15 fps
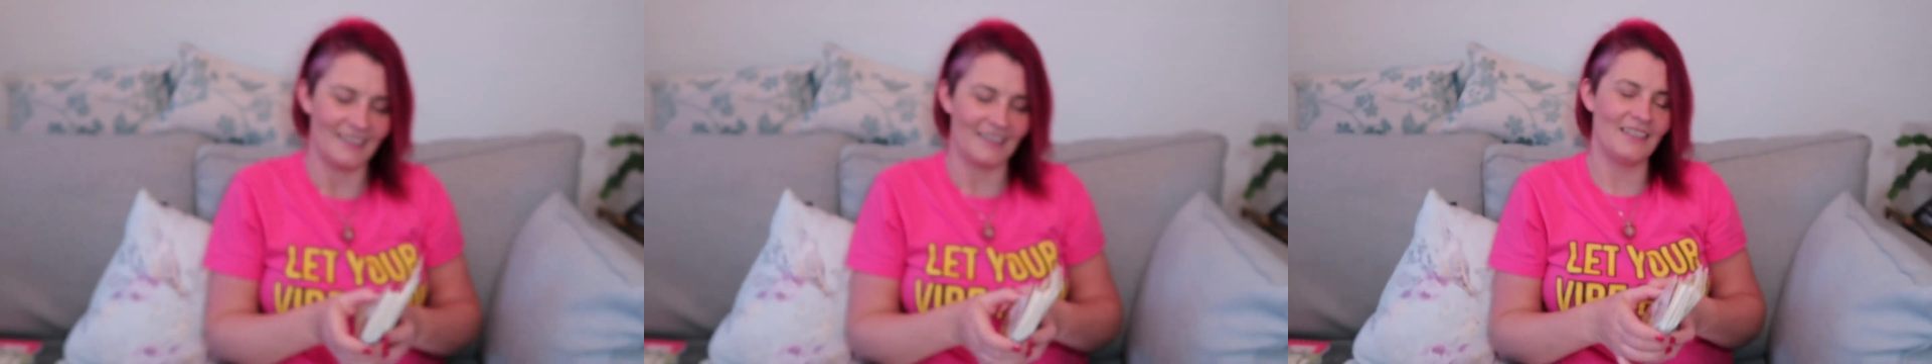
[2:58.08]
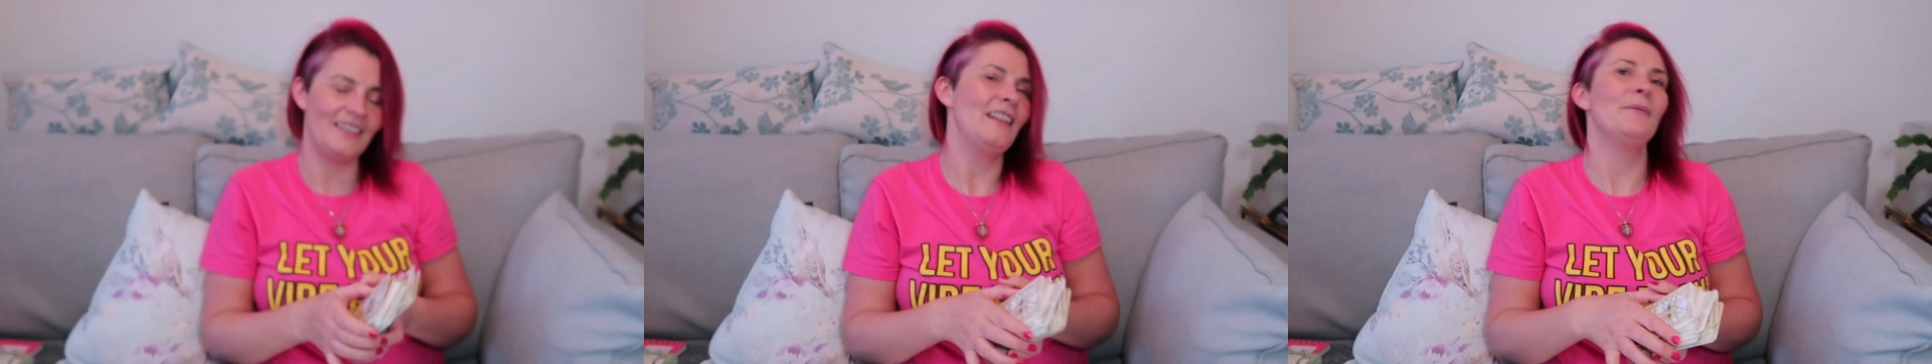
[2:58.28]

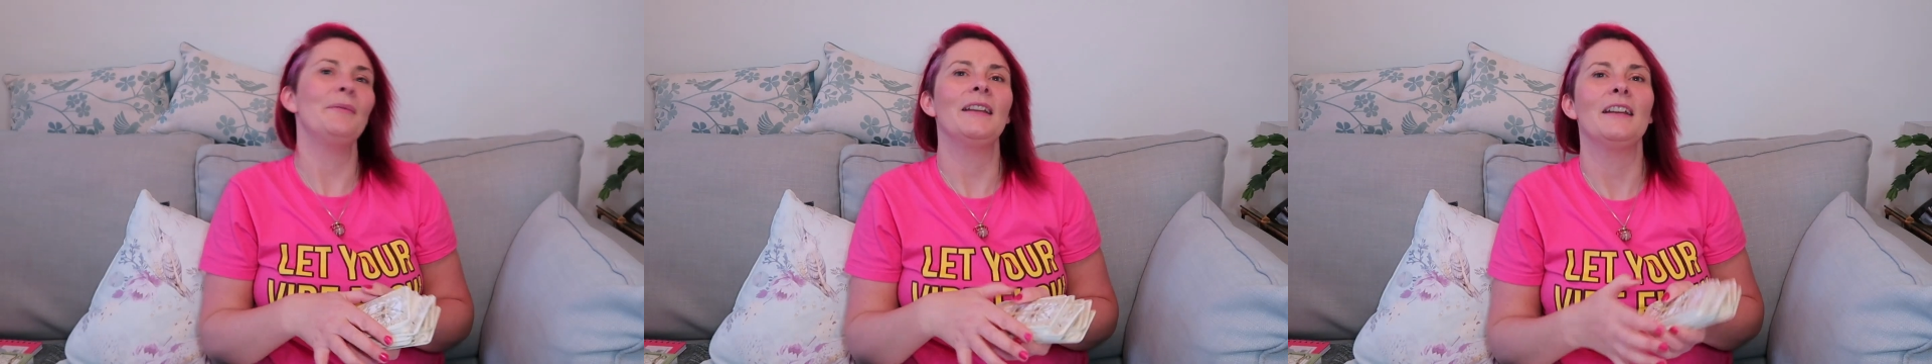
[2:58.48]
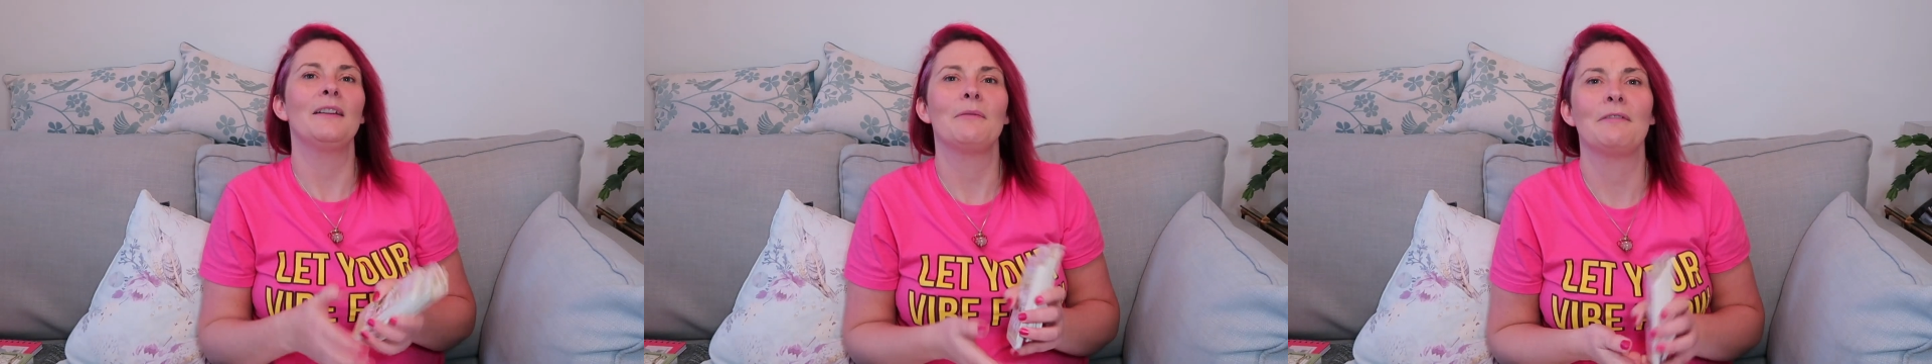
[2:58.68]
Do let me
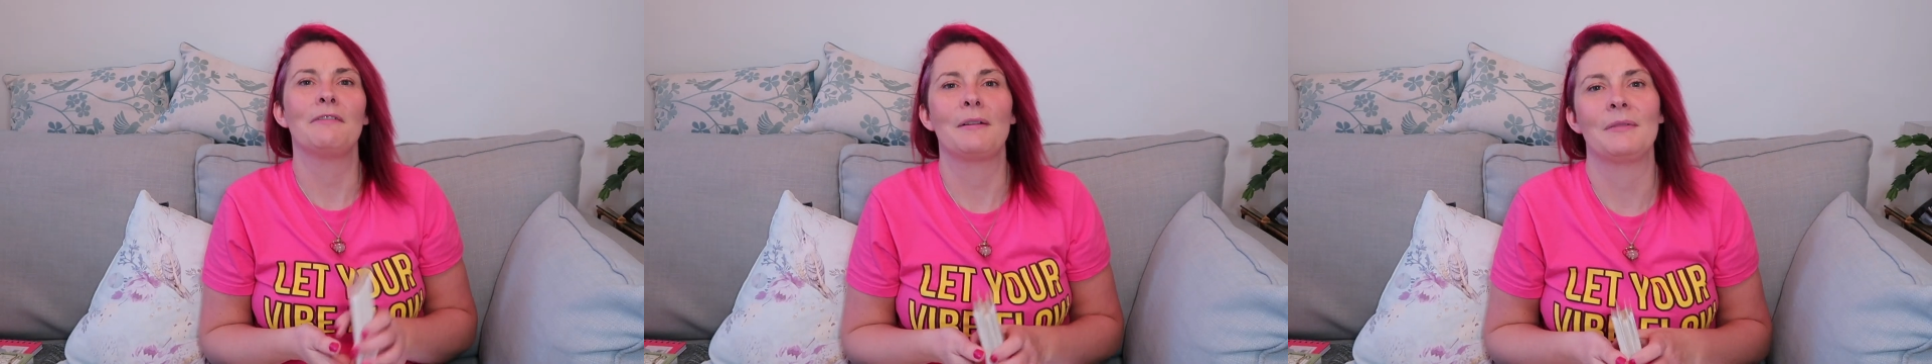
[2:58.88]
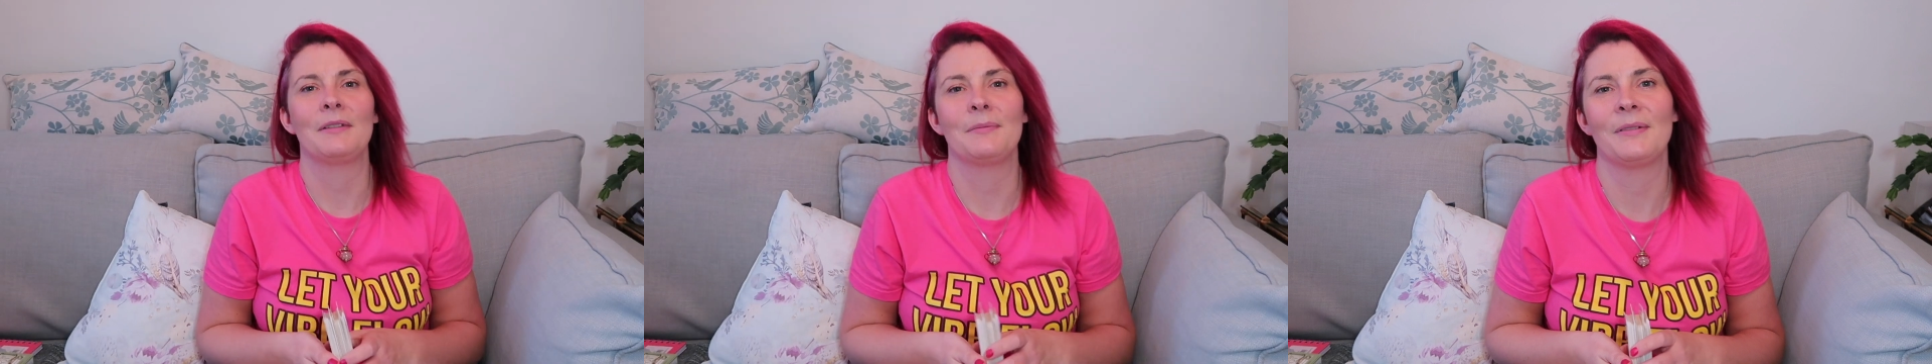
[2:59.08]
know, my
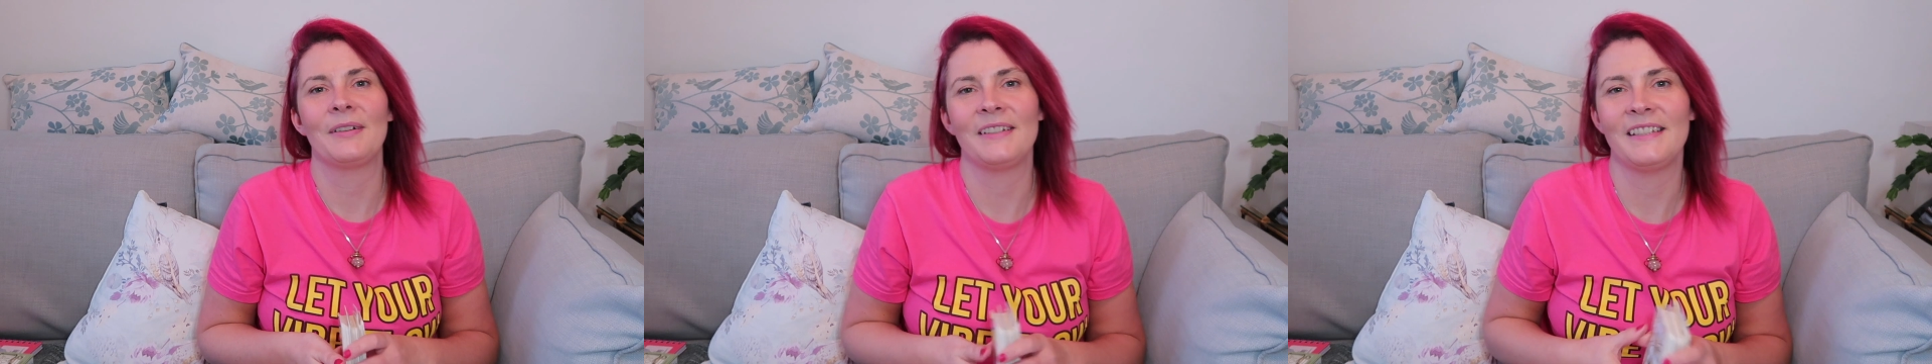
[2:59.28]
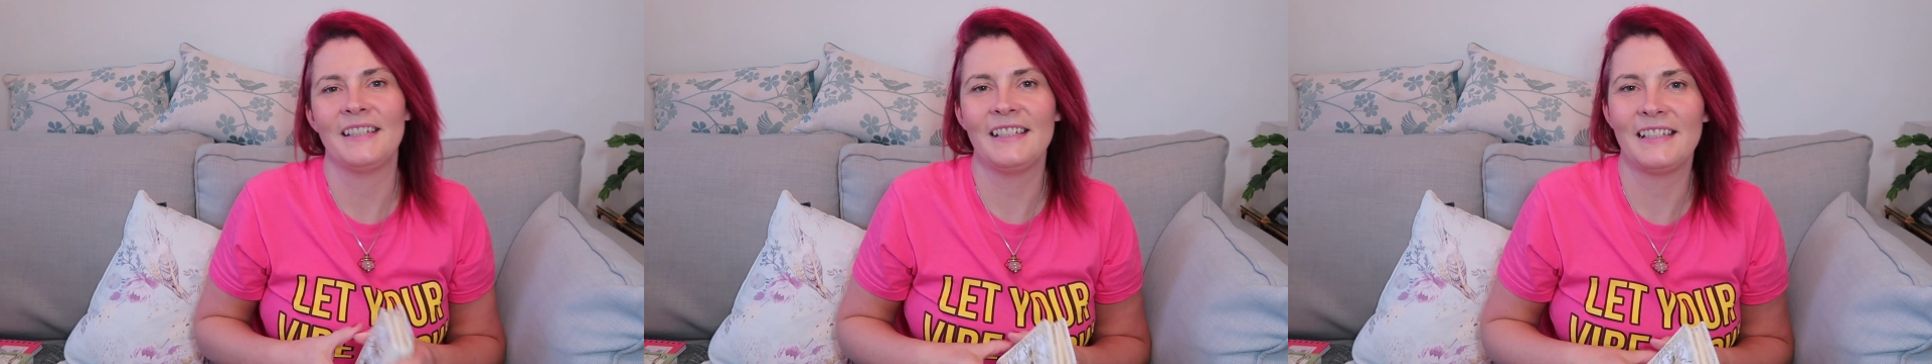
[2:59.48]
fabulous
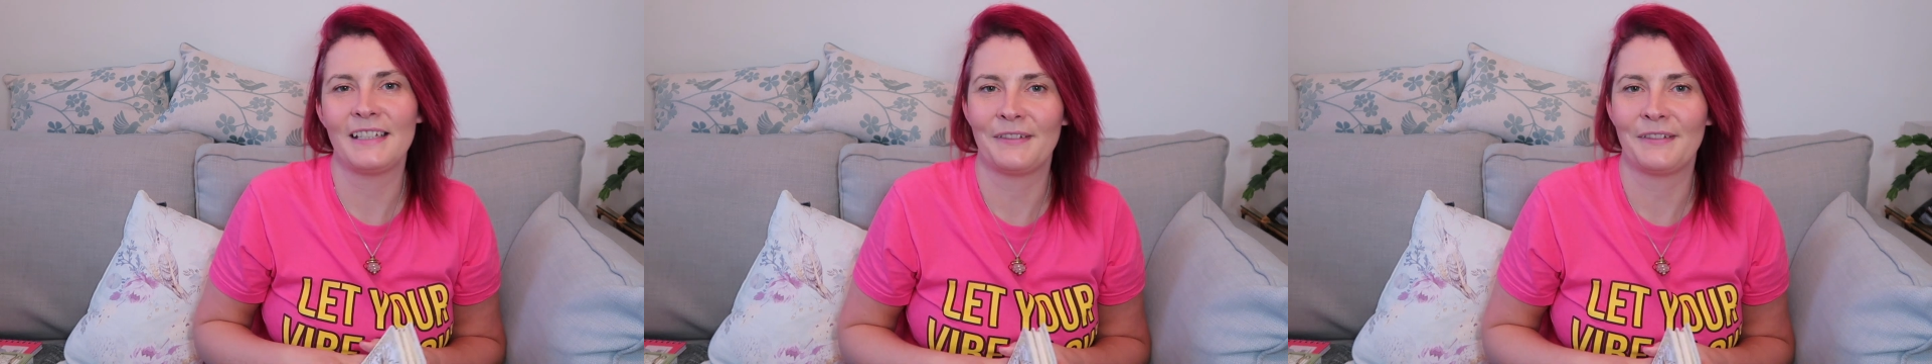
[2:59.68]
Pisces,